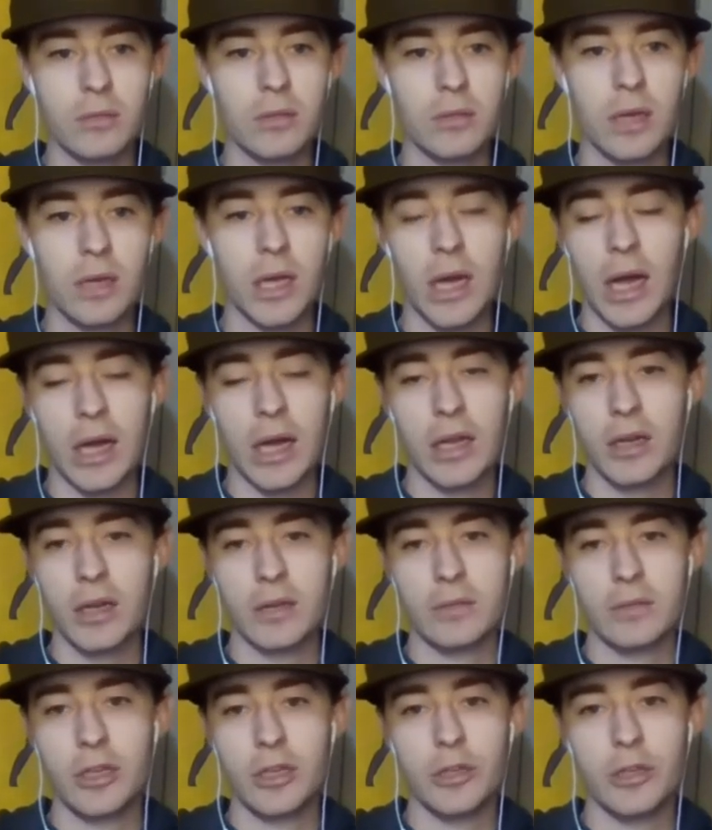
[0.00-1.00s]
the guy that
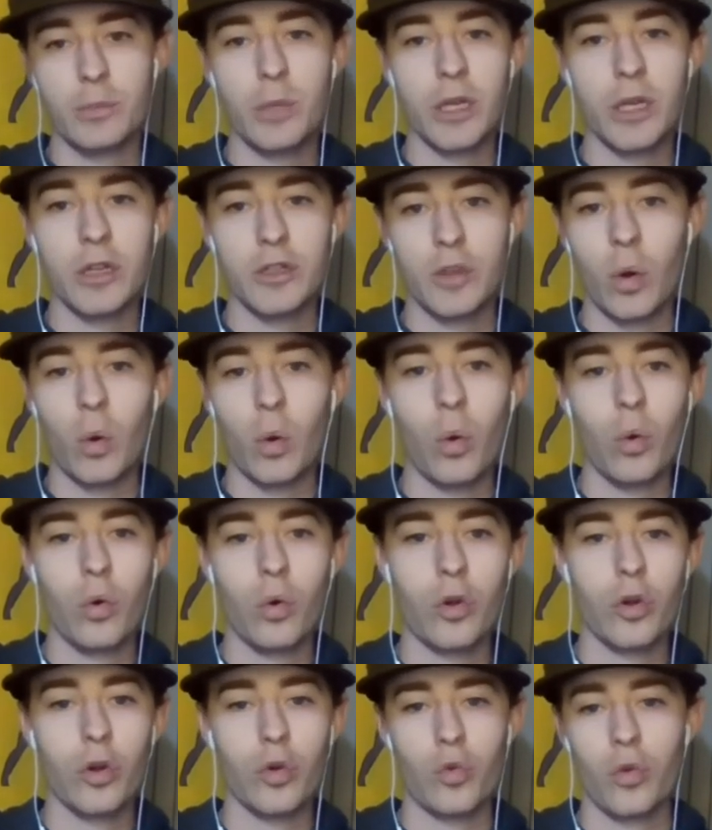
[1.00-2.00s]
he's been his whole
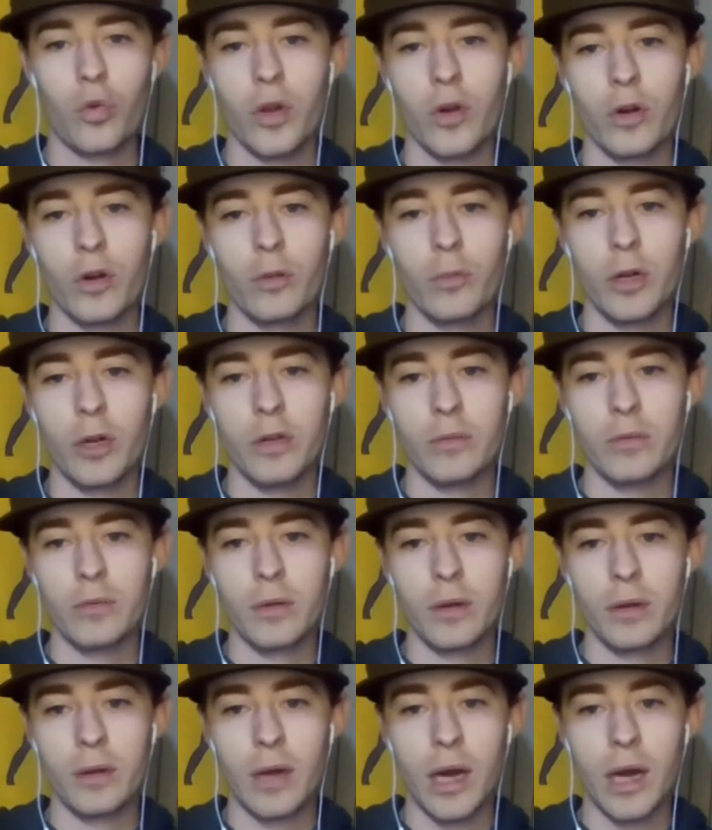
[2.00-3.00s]
career, but
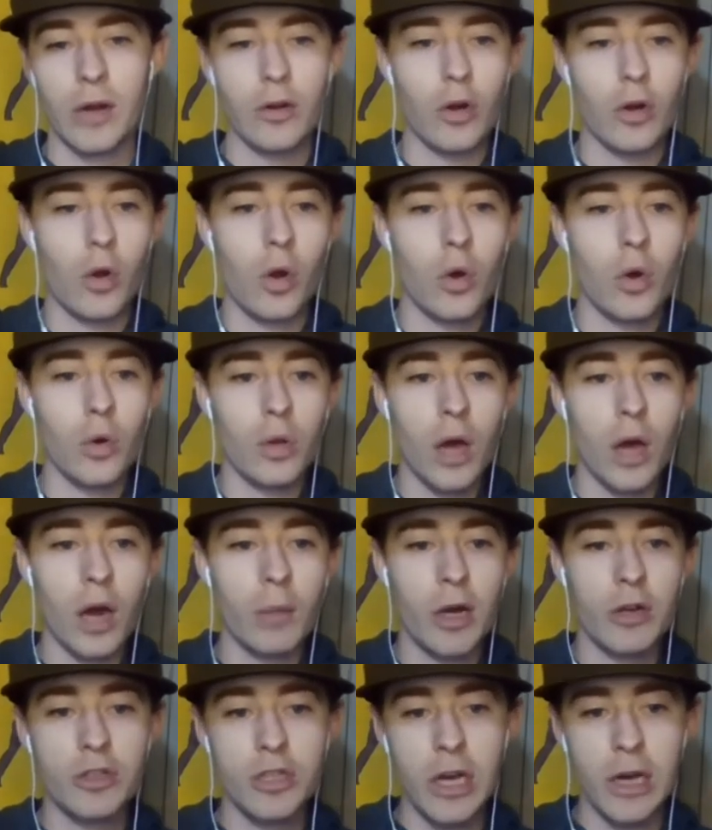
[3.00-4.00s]
I don't know a whole lot
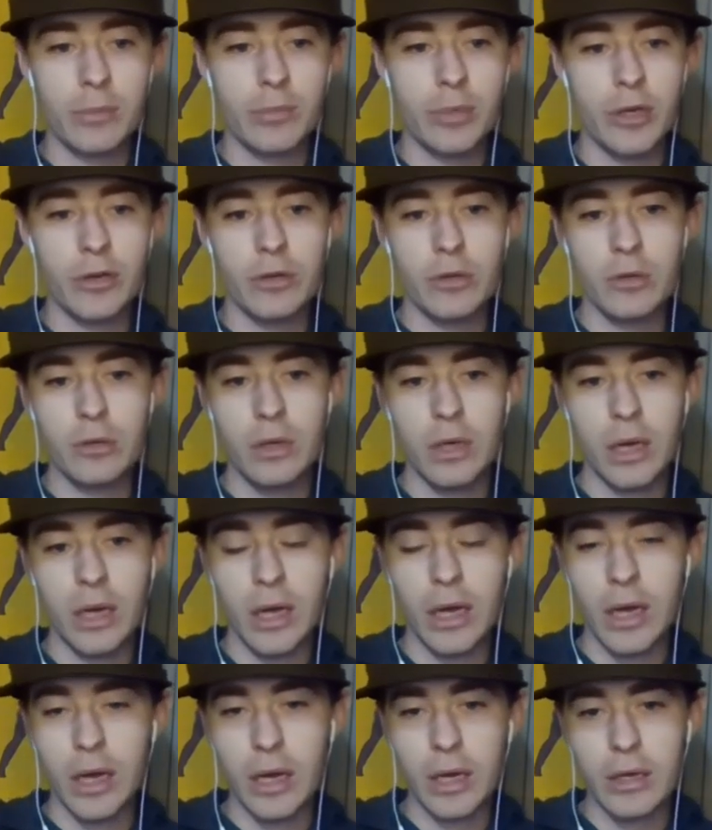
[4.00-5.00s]
about Chad Pinder.
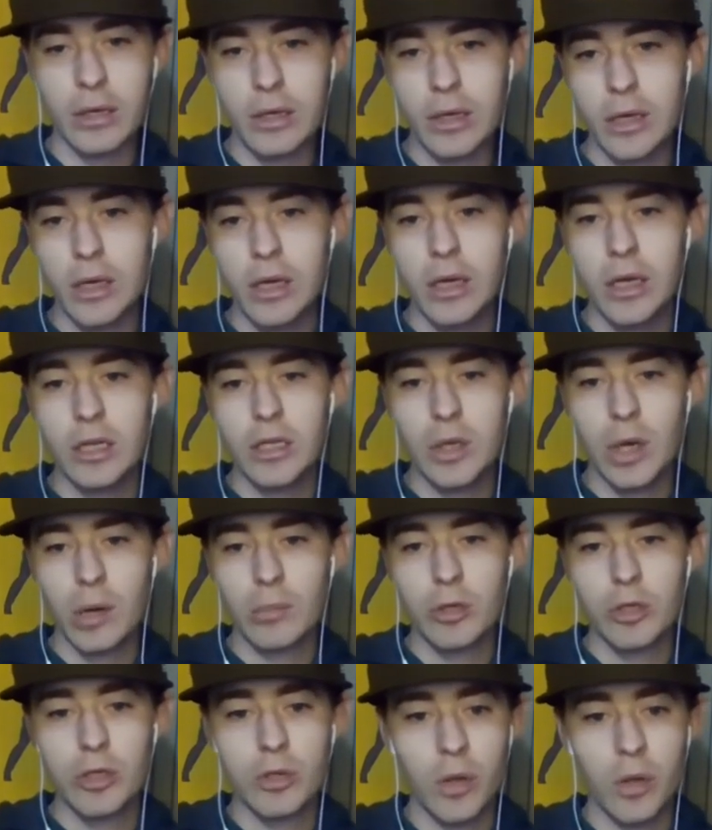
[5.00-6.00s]
And so
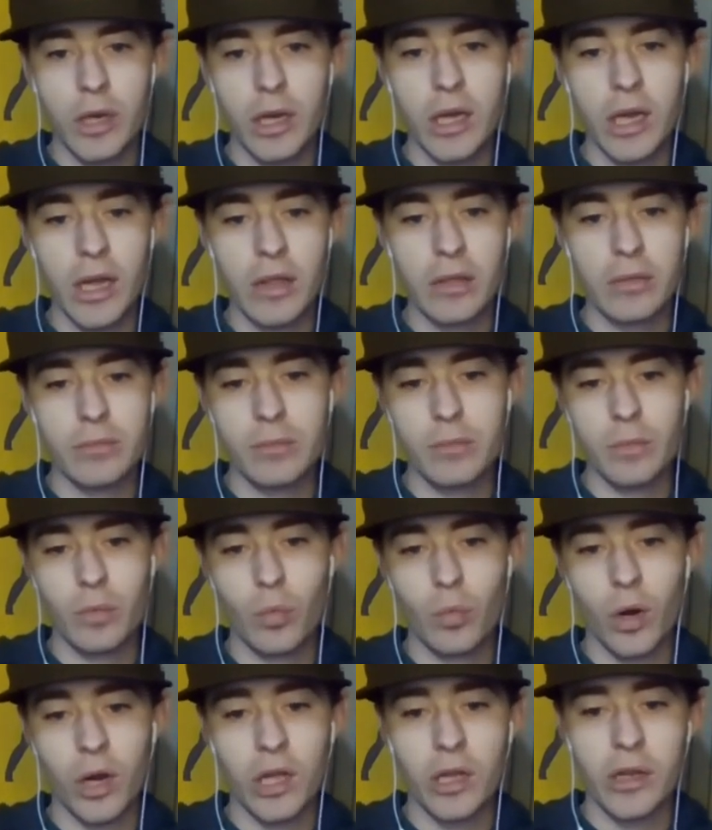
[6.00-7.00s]
I'm just looking at
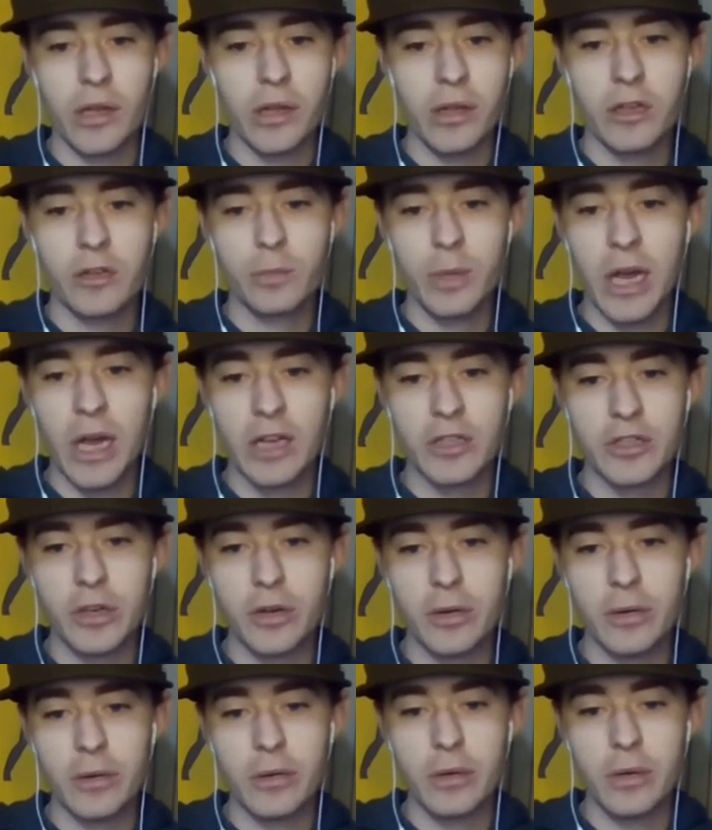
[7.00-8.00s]
what he did this past
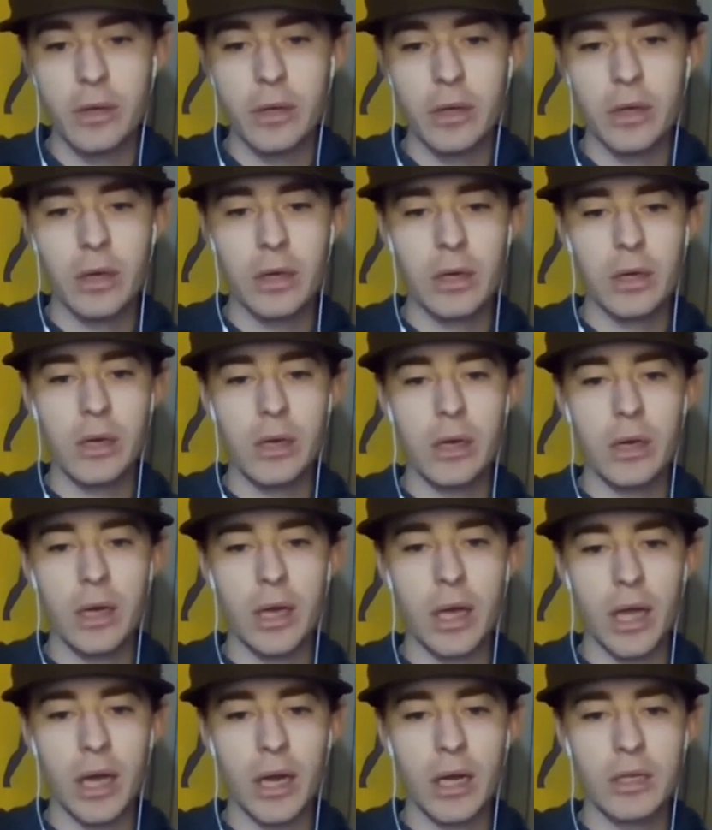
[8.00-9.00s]
year.
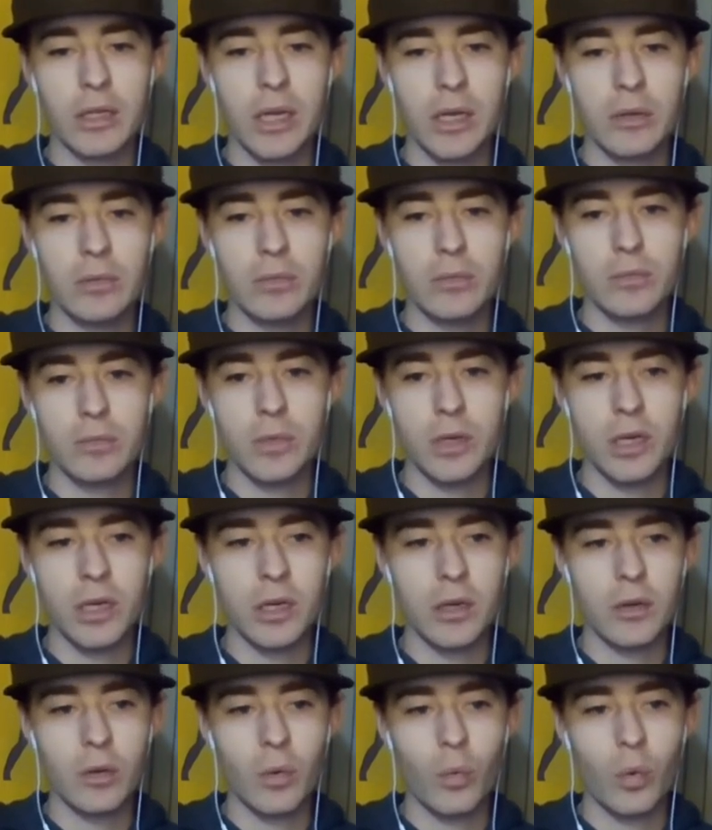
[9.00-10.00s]
And it didn't,
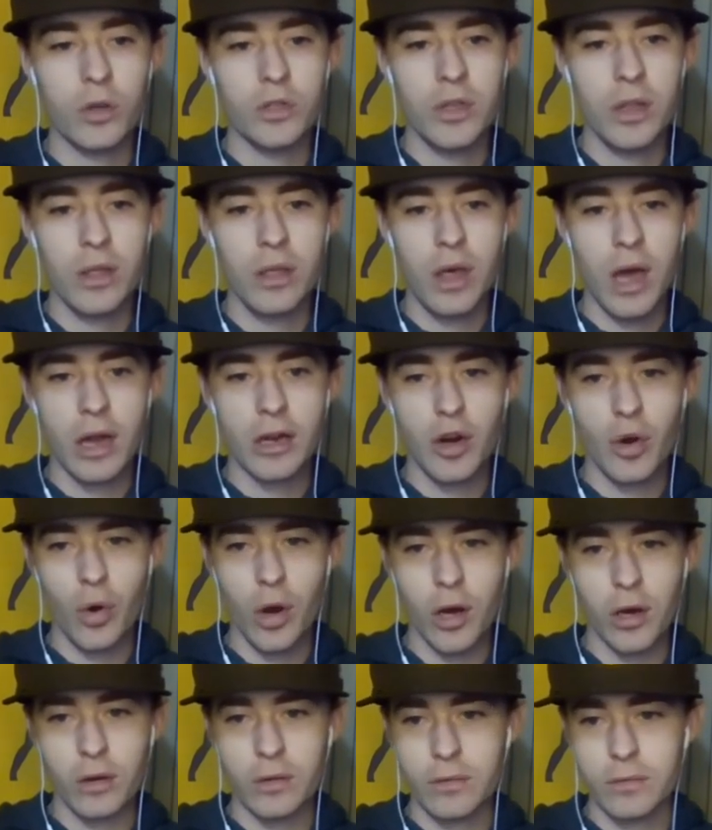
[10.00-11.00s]
it wasn't that
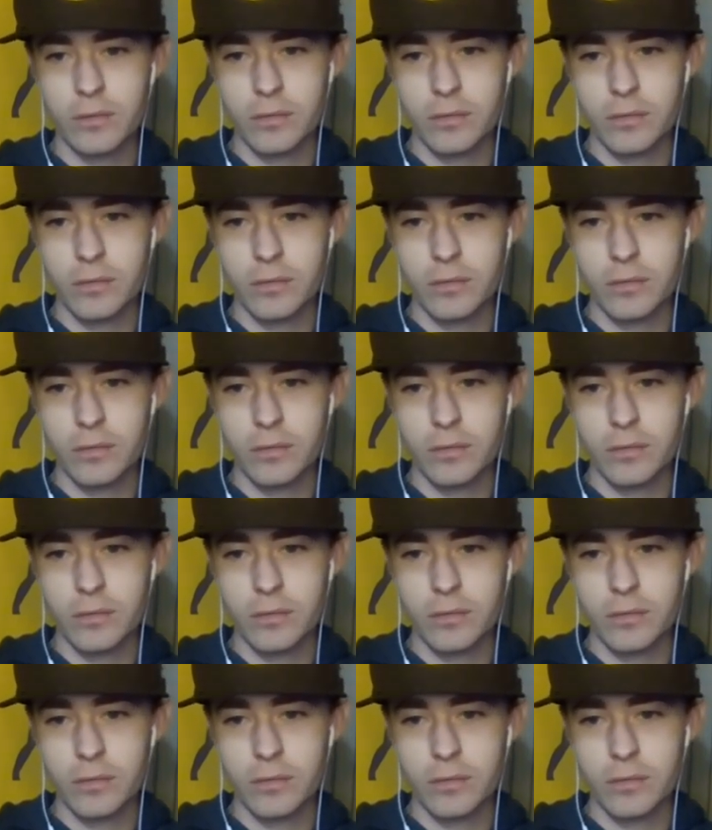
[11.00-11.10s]
great.